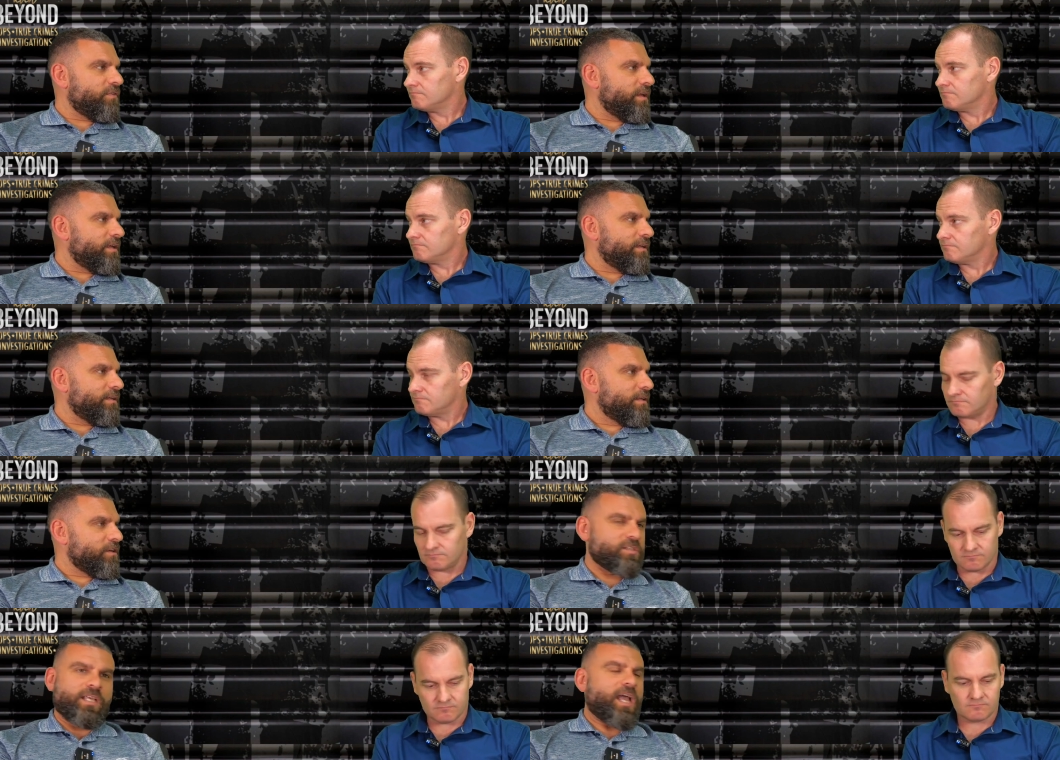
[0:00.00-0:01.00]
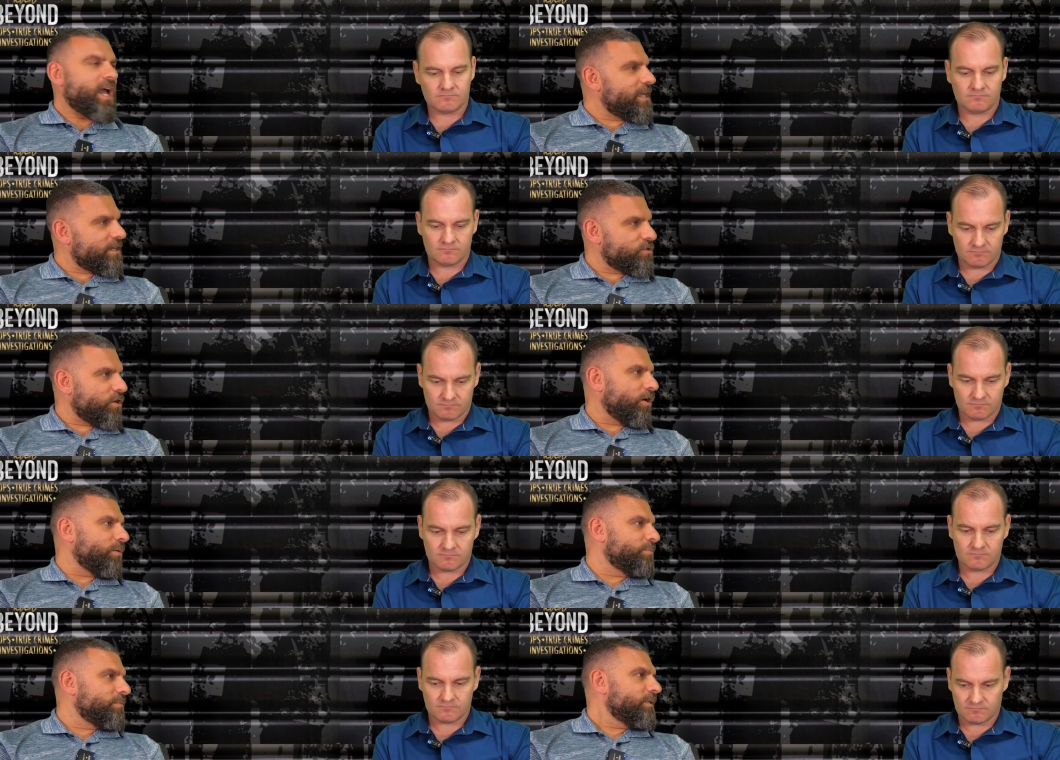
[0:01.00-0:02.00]
Speaker 1: fare because mm-hmm. they can't get a
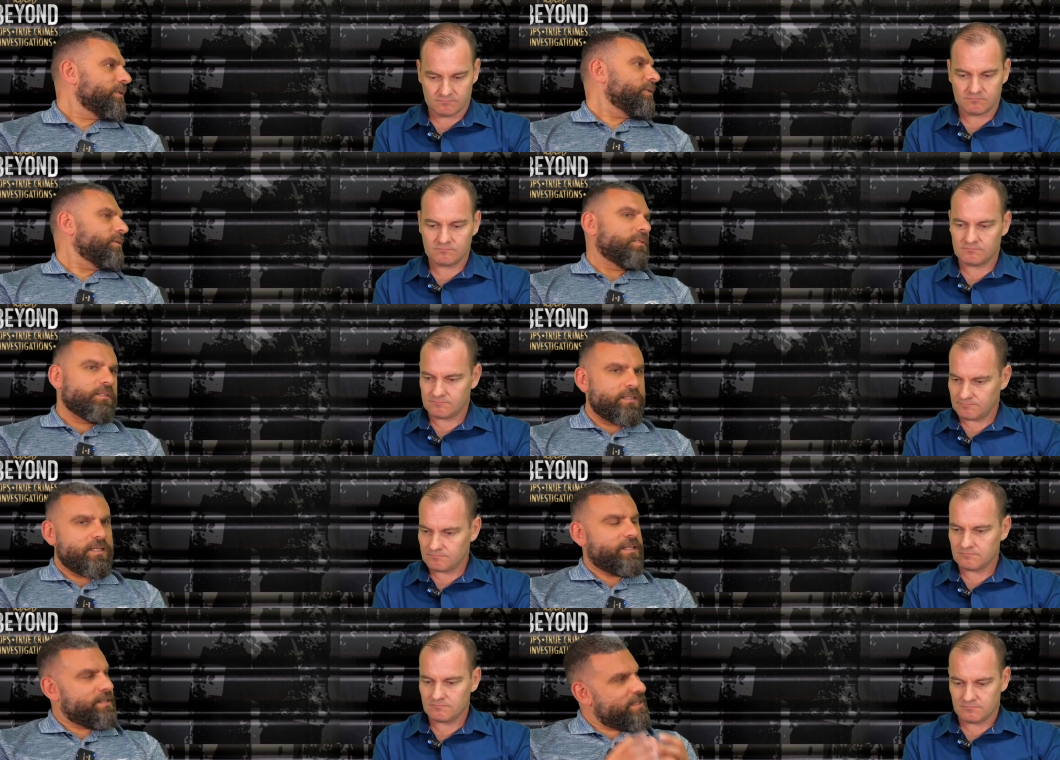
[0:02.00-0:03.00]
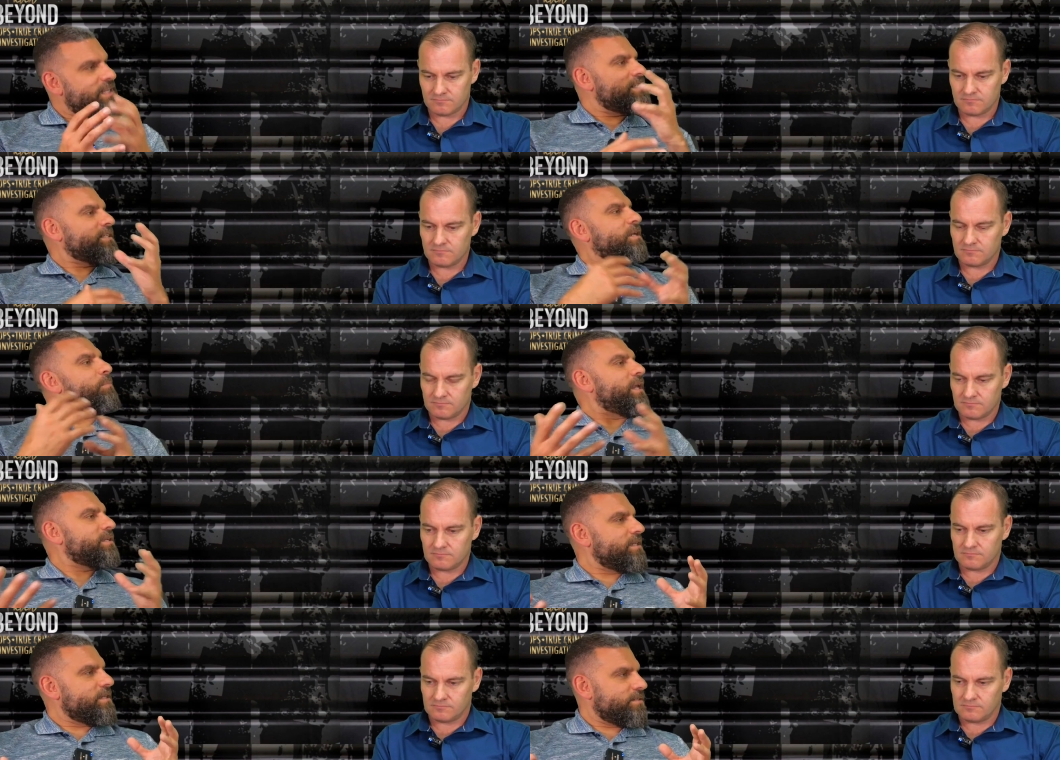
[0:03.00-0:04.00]
job, and then there's
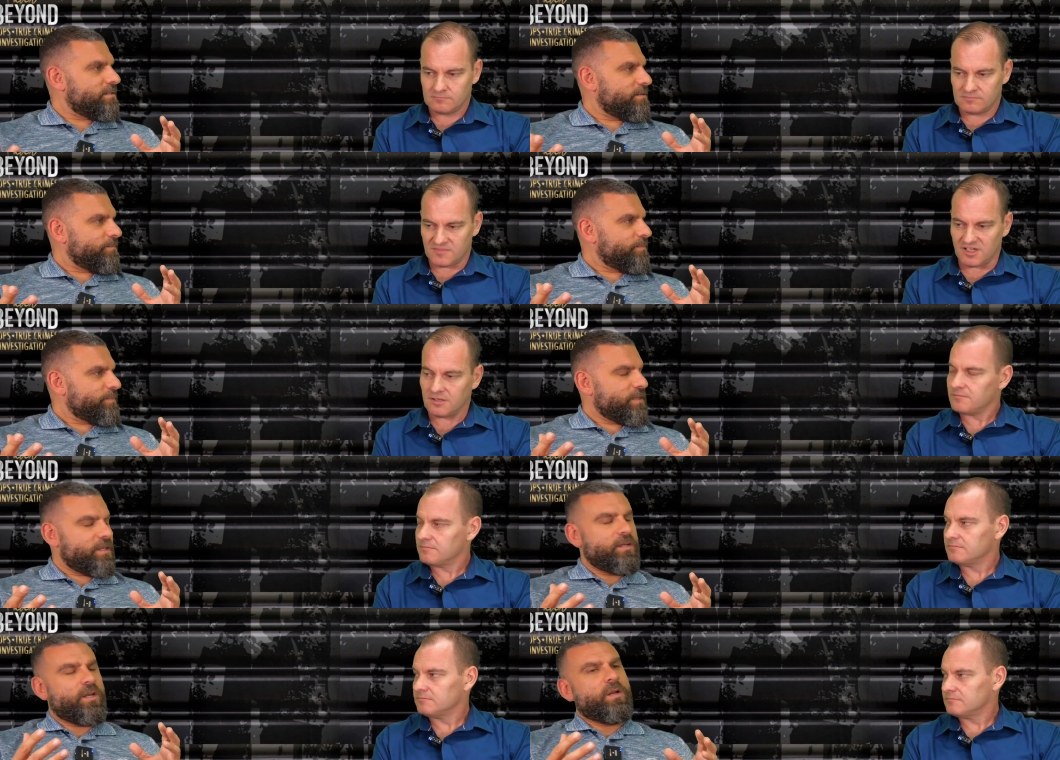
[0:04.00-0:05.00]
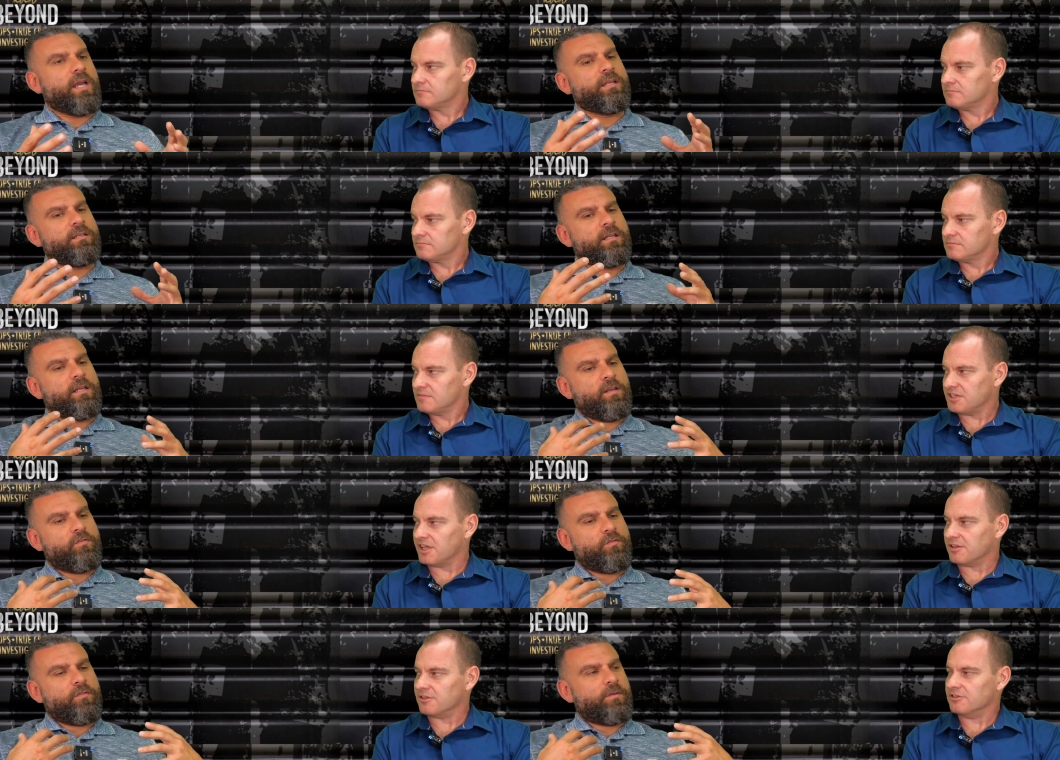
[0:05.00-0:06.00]
complexities. Yeah. You know, and
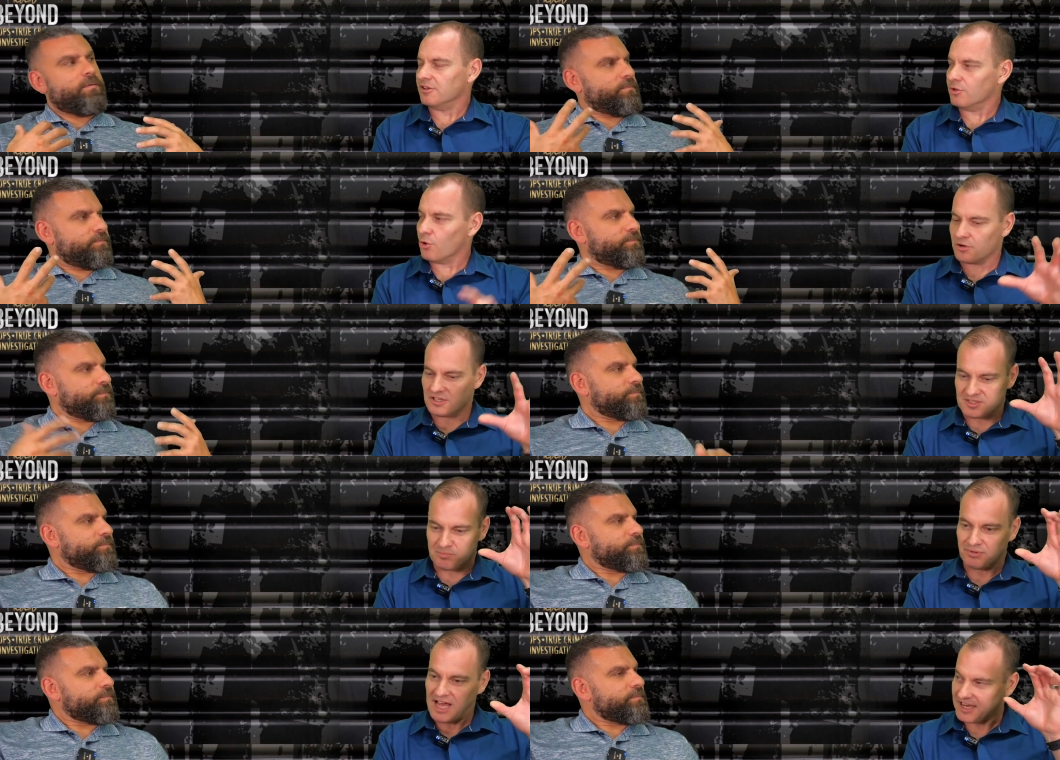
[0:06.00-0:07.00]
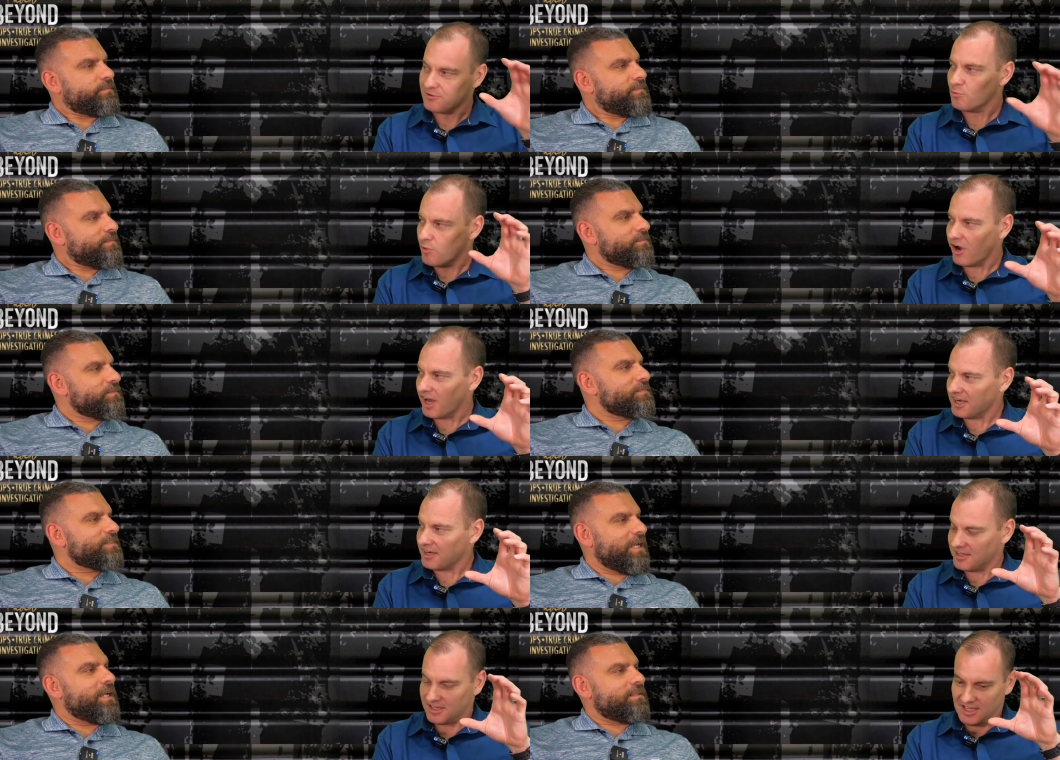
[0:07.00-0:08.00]
yeah, the
Speaker 2: the law is black and white.
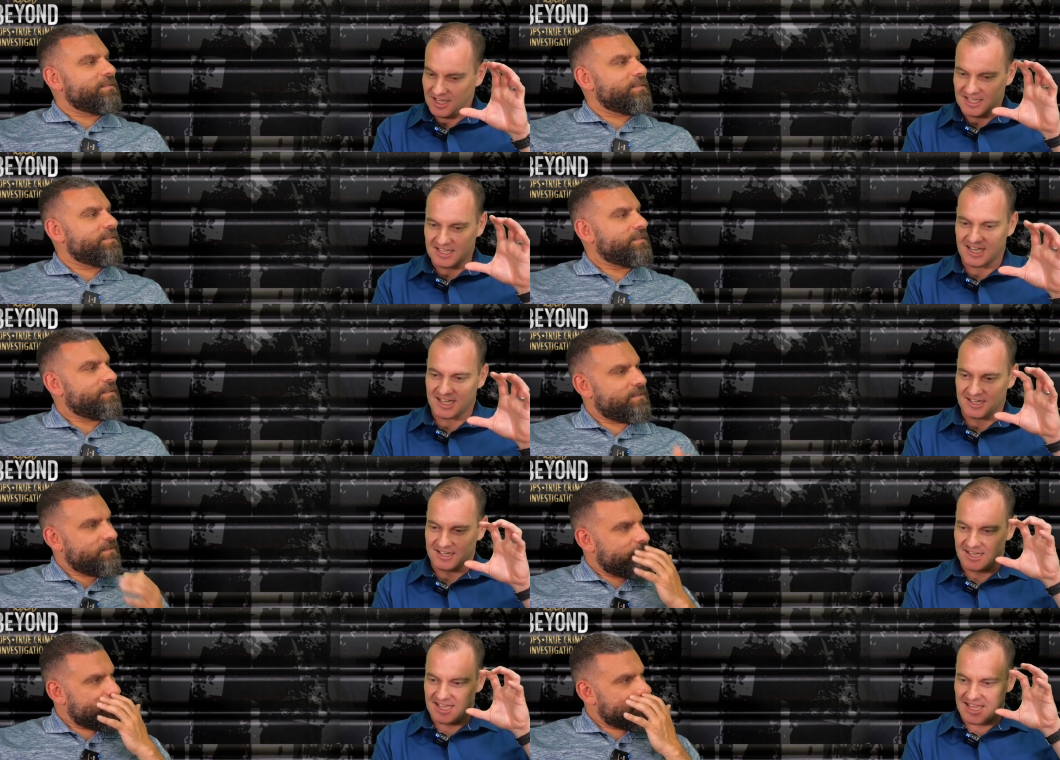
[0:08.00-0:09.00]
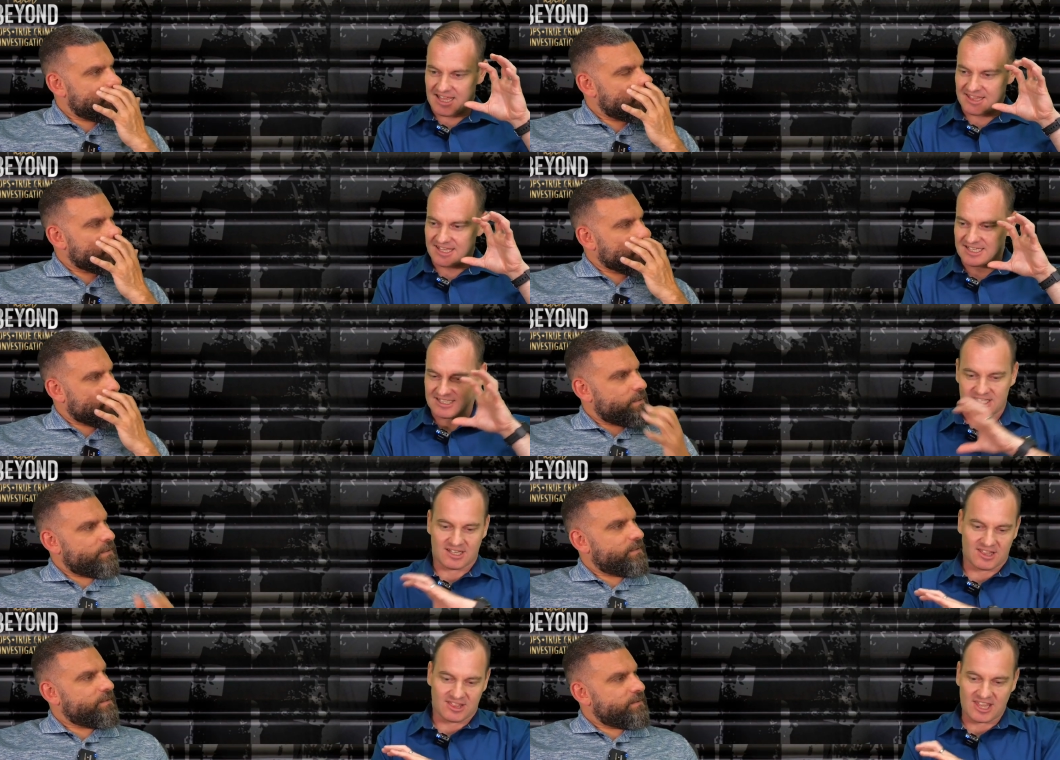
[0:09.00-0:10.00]
Yeah. Yet there's
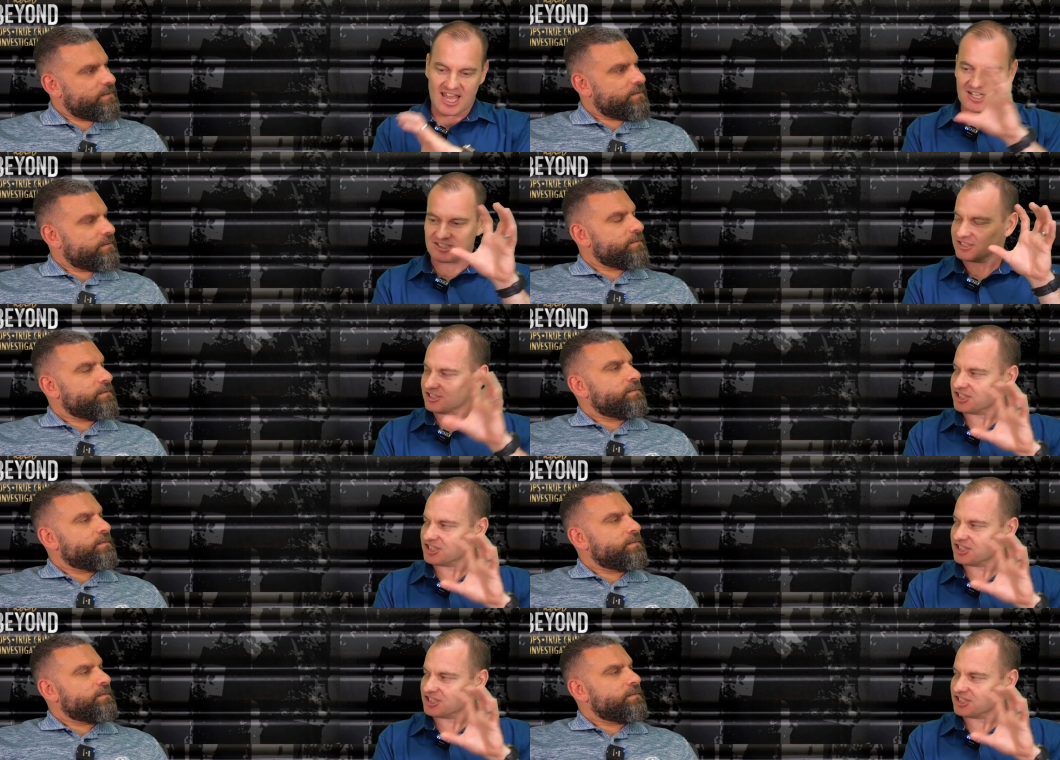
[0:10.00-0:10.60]
thousands of